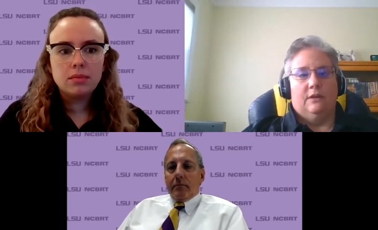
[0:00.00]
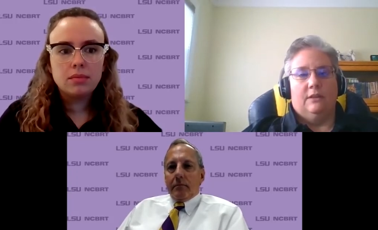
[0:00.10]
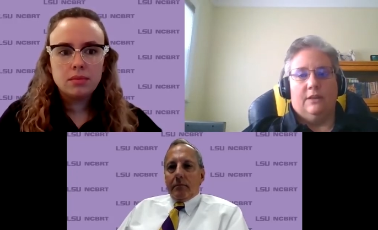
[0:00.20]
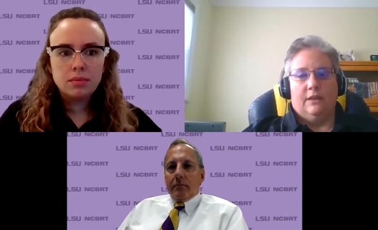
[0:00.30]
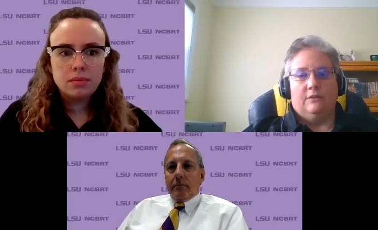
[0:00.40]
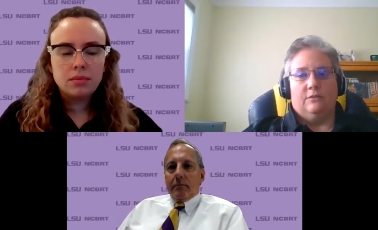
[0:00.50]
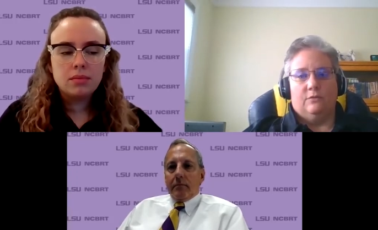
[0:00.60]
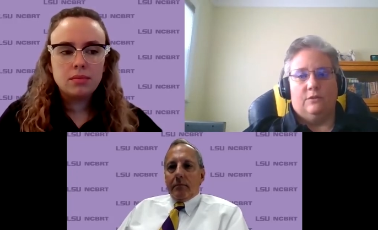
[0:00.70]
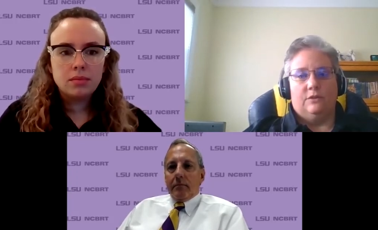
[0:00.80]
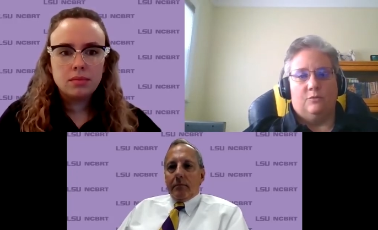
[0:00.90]
Speaker 1: a lot
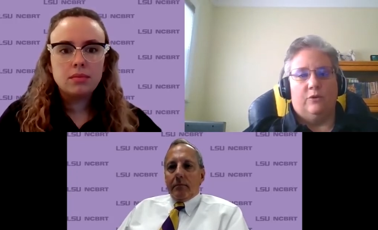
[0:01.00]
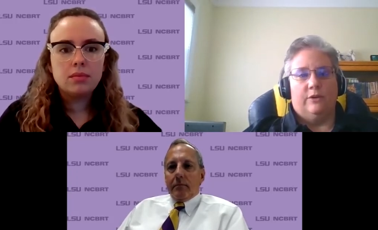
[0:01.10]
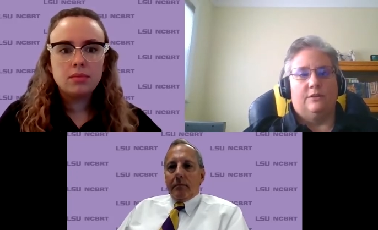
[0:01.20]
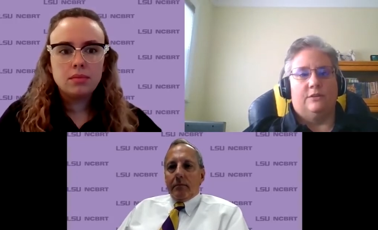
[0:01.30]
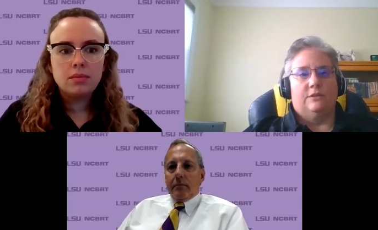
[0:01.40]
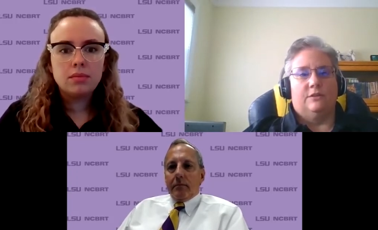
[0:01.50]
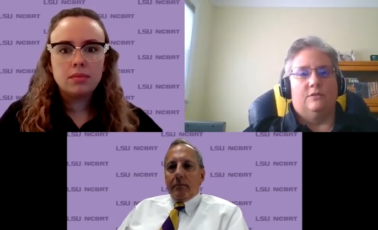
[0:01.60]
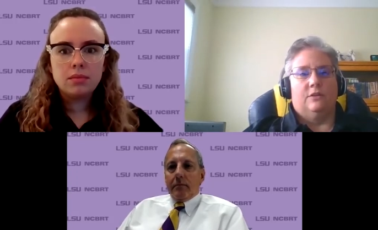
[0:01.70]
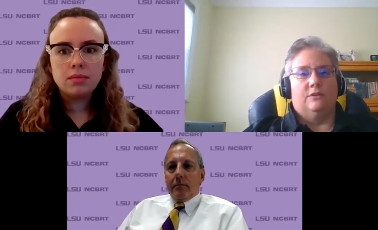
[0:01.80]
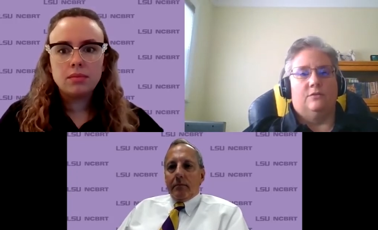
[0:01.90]
through this process
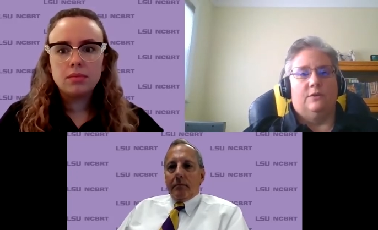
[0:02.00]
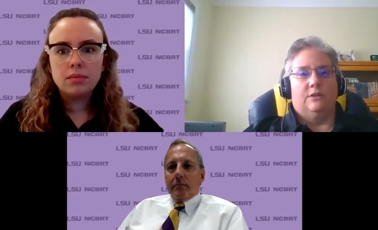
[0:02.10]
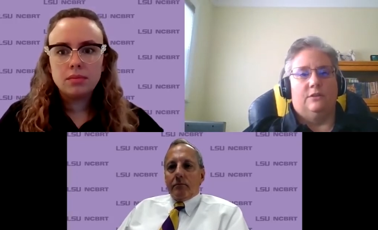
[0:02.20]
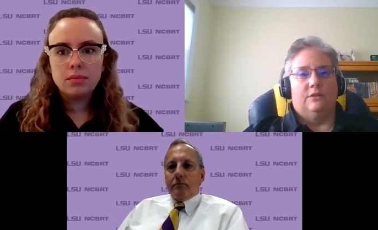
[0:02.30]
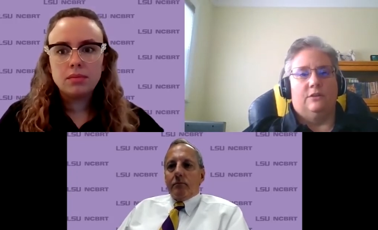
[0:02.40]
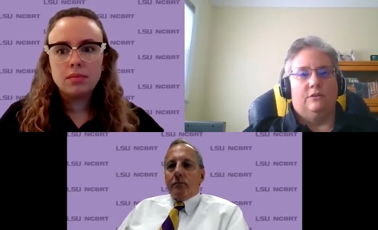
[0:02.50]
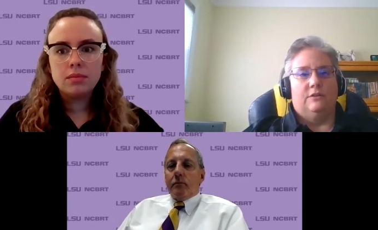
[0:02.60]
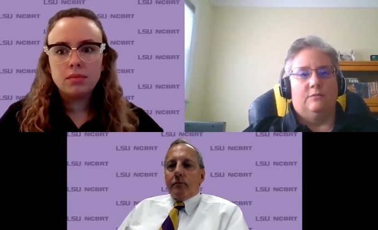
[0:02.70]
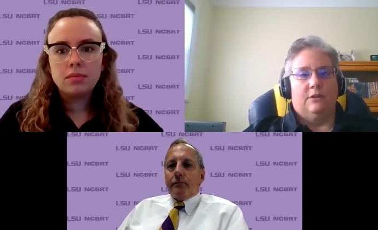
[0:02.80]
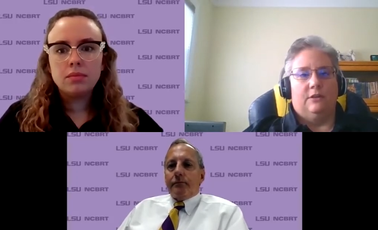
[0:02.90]
as, as we
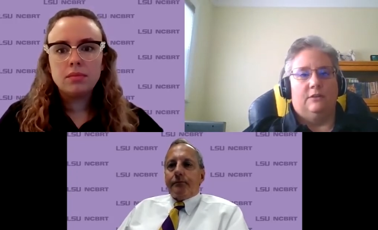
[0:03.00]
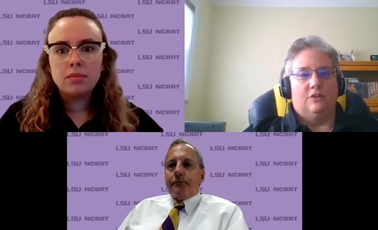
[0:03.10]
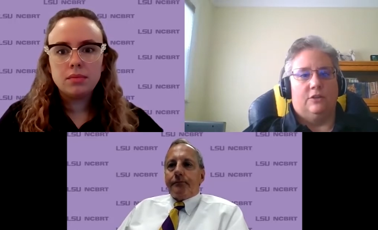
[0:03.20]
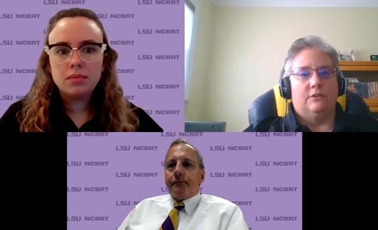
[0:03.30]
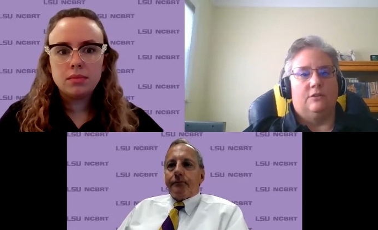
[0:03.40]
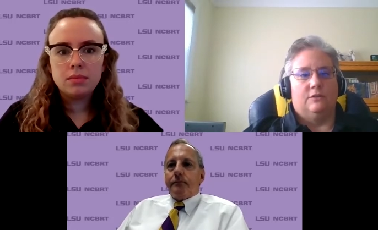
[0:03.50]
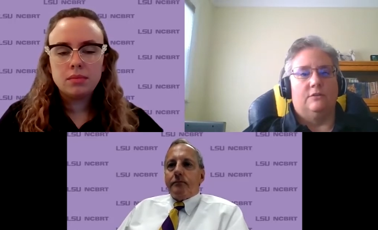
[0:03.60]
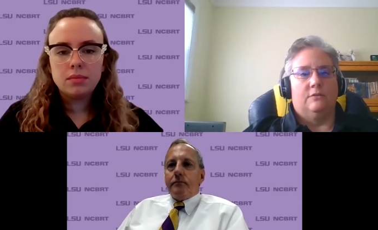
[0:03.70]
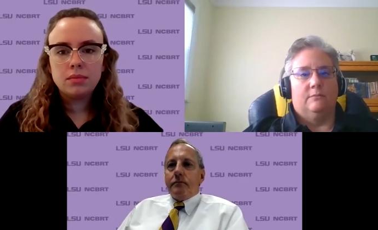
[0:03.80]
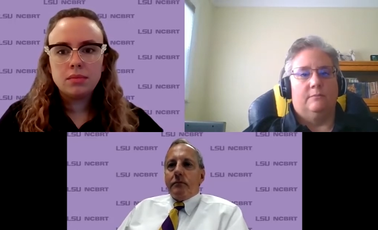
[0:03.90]
continued to make
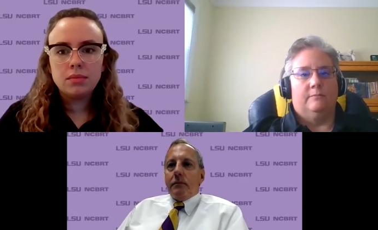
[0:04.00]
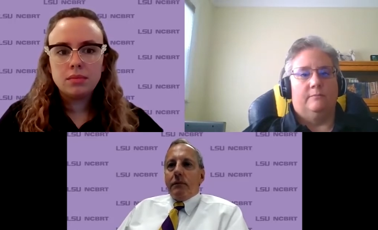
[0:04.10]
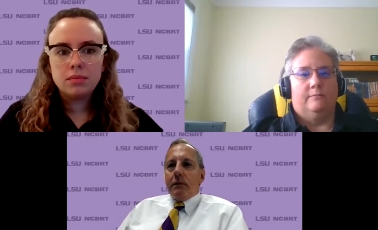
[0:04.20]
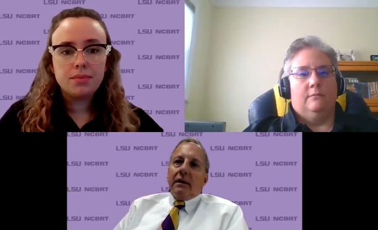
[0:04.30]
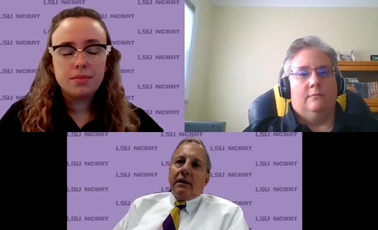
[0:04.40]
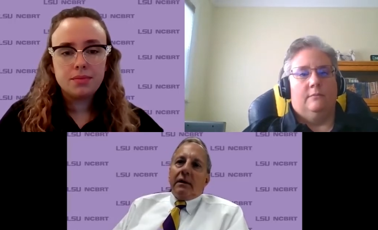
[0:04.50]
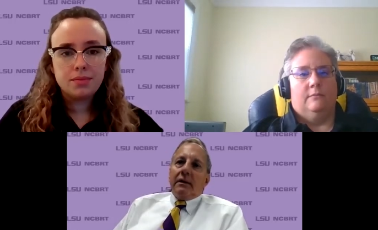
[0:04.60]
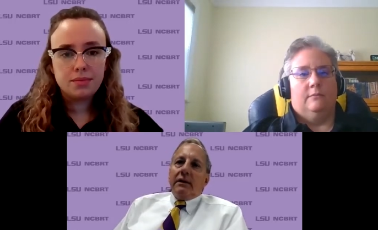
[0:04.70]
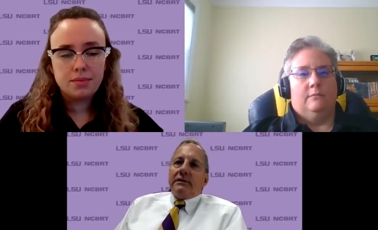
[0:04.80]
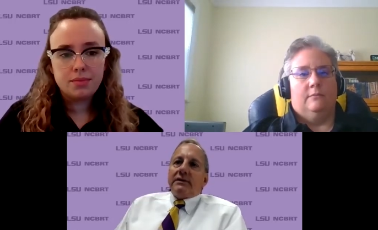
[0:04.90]
changes. Uh,
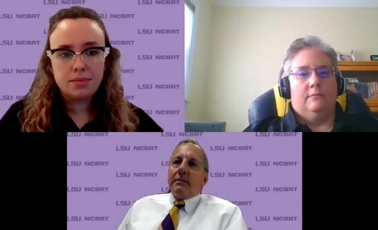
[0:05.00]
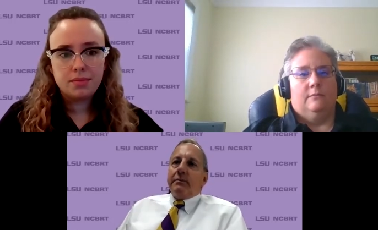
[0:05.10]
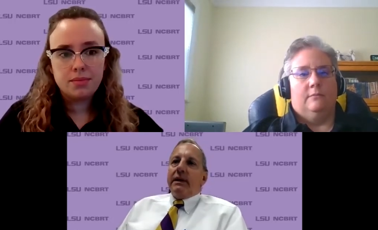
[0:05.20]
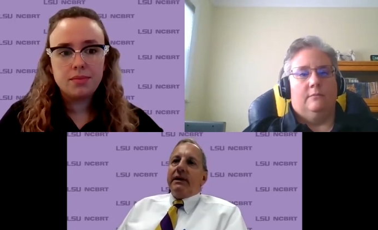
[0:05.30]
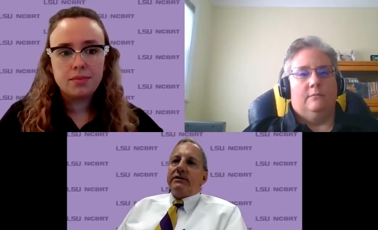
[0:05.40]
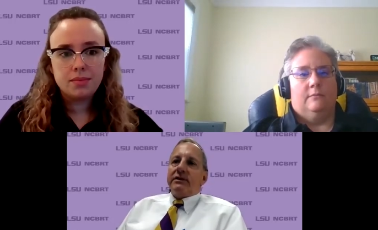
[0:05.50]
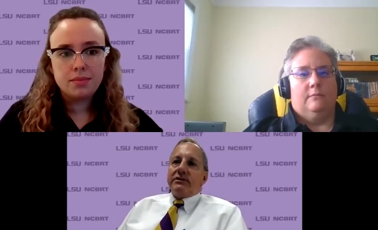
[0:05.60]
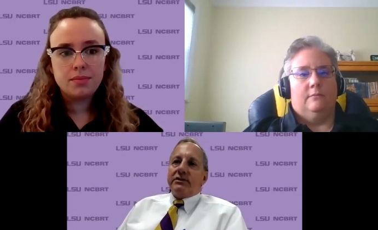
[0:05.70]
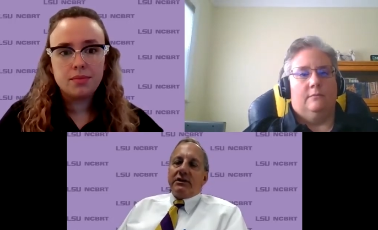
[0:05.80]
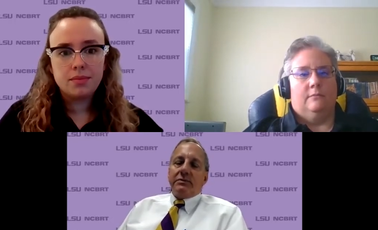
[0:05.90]
Speaker 2: yes, our biggest
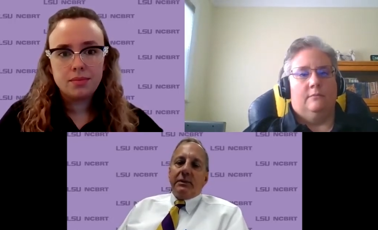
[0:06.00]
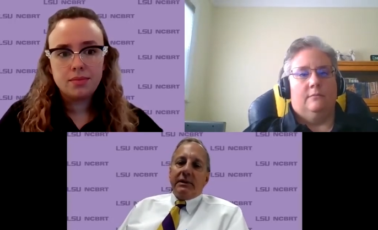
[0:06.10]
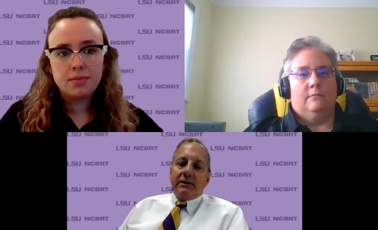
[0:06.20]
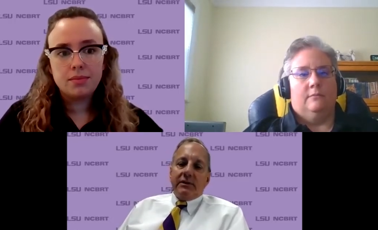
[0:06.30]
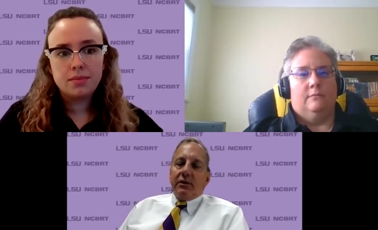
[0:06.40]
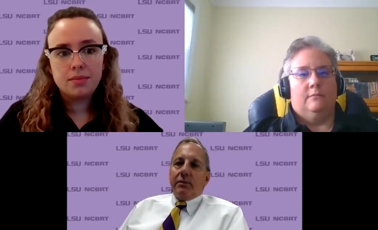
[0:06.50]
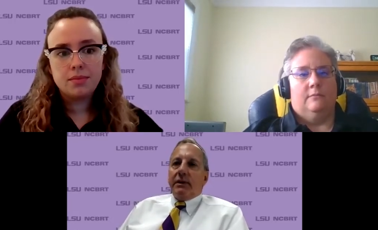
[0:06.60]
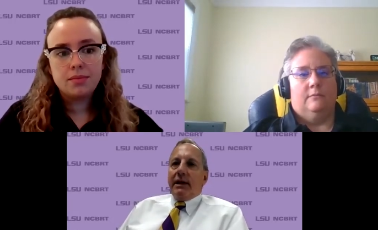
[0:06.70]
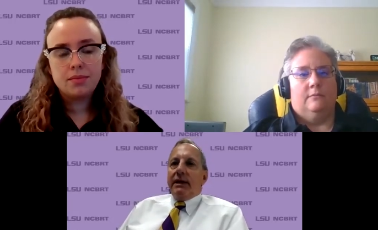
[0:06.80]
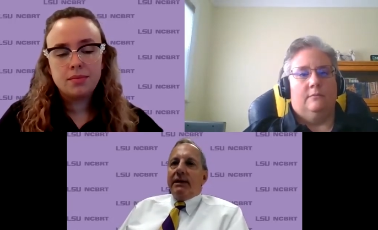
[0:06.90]
adjustment to the
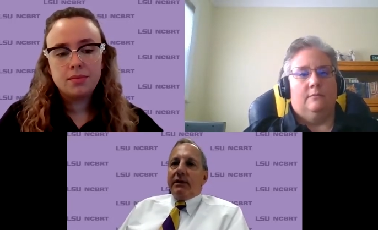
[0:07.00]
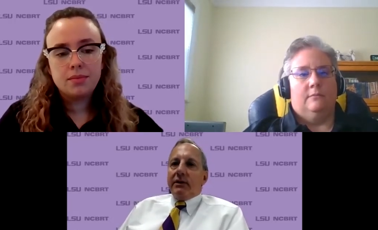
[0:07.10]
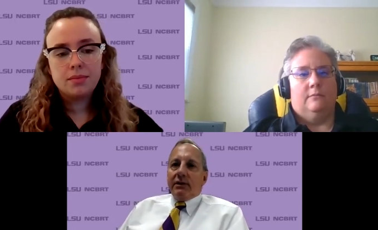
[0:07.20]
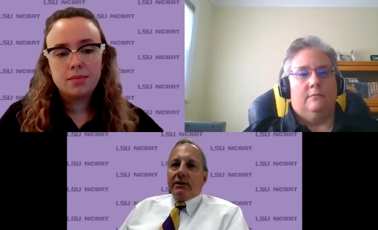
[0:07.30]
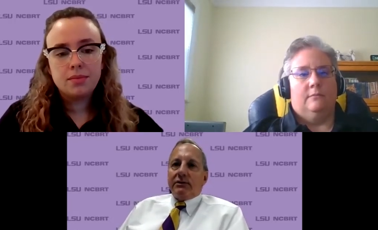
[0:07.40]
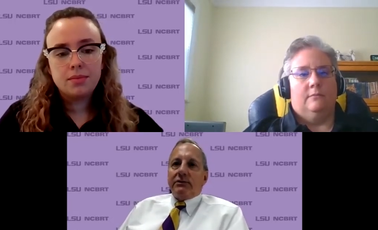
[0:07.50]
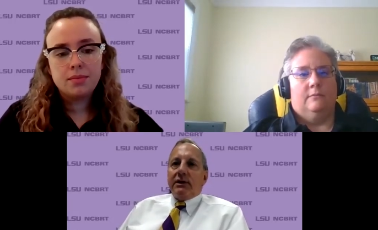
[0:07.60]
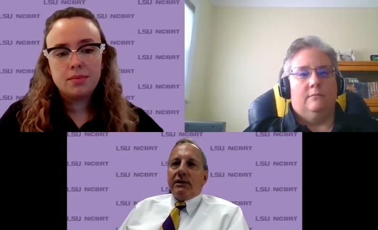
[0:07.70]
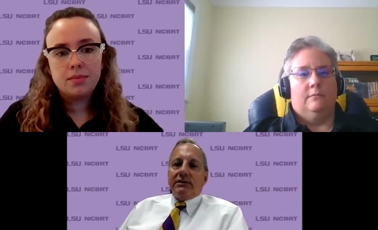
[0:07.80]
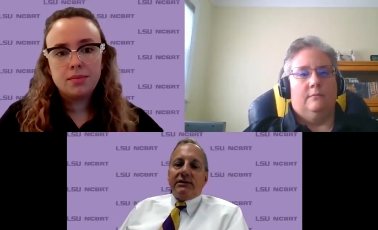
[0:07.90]
plan is
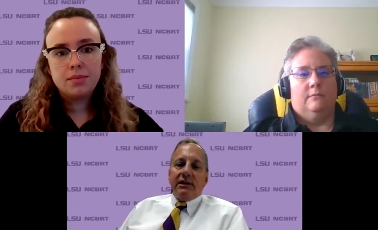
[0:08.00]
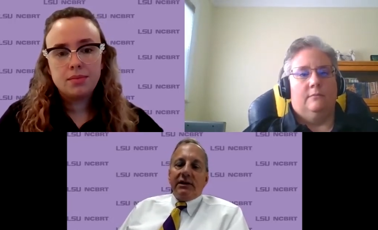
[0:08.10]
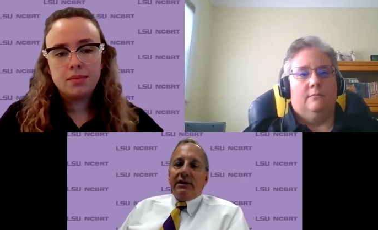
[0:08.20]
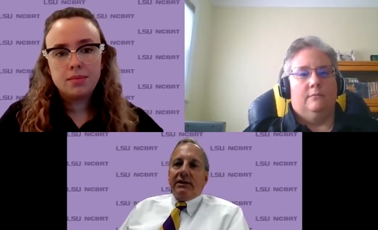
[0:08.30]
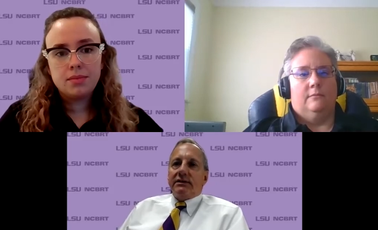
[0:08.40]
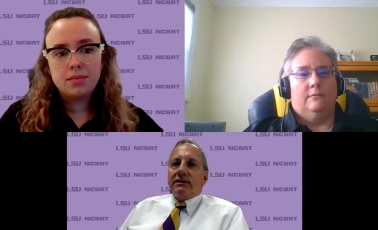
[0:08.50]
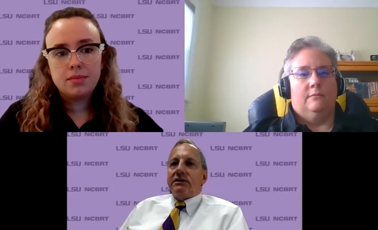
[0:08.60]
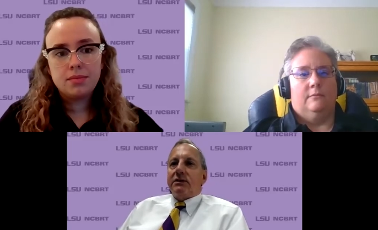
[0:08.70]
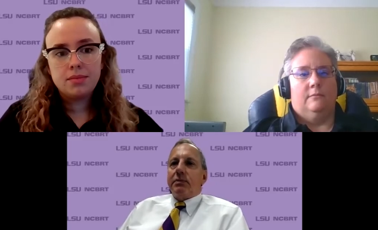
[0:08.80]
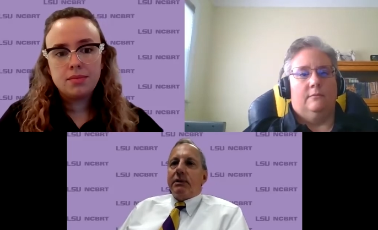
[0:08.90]
and still is the
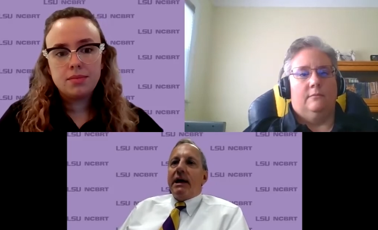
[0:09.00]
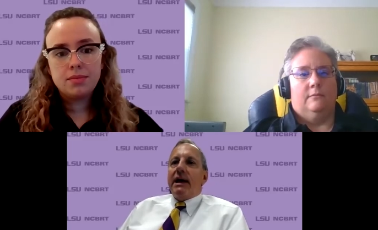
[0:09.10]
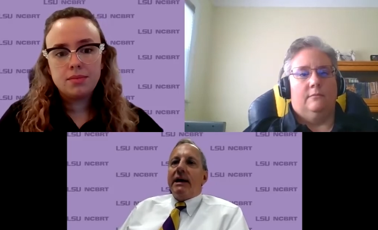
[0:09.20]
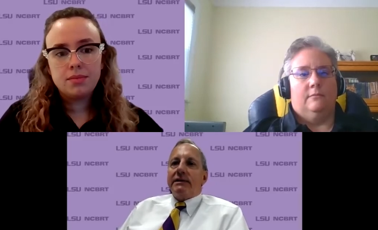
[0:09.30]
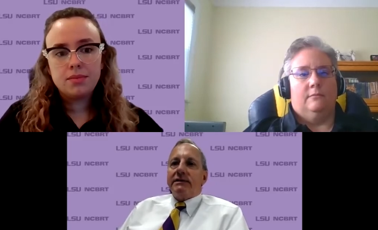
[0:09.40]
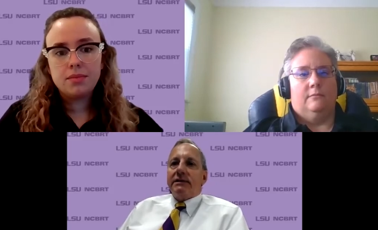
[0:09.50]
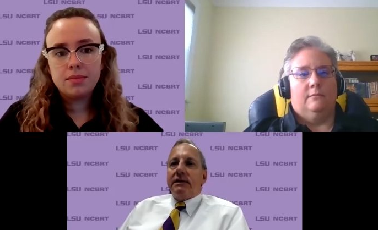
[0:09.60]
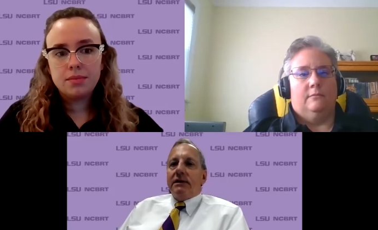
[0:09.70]
supplies.